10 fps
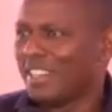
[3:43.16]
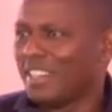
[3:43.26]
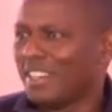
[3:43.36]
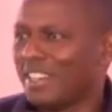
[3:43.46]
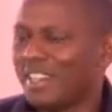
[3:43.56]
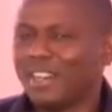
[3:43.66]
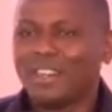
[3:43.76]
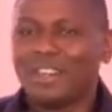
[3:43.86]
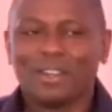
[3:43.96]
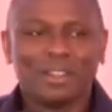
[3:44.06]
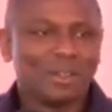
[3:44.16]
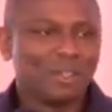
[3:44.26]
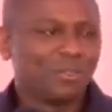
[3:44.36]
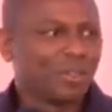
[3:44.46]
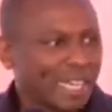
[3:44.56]
Uh,
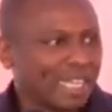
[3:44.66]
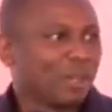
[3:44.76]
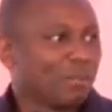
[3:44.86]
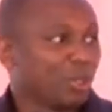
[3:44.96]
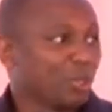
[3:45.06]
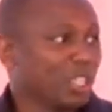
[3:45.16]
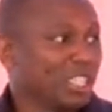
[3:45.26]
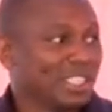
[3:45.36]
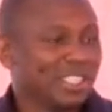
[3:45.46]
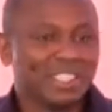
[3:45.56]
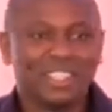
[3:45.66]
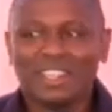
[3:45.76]
if you get an opportunity